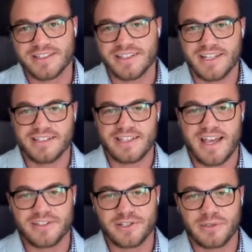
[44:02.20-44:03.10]
to
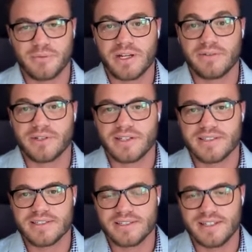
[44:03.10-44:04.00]
execs or whatever it
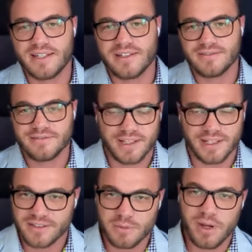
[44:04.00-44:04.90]
is that's needed? Like,
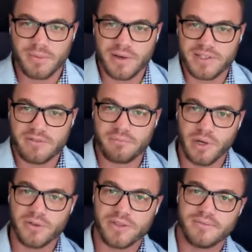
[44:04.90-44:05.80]
you probably always have
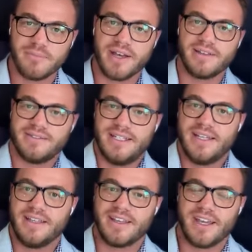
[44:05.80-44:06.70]
both, but
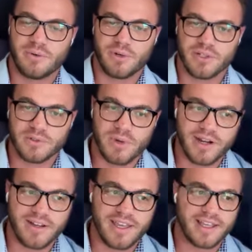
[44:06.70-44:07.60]
in a world
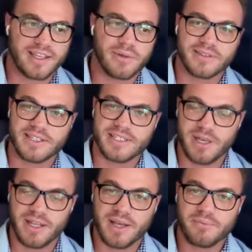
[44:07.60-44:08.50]
where it can quickly
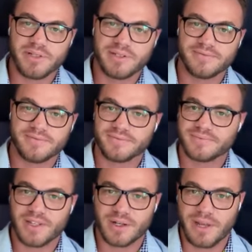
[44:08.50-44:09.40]
spin up
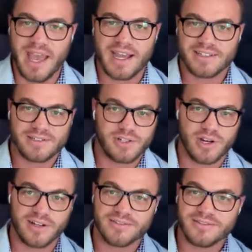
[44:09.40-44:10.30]
a React
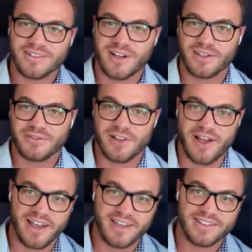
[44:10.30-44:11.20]
chart on the
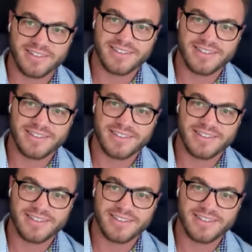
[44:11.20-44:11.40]
fly,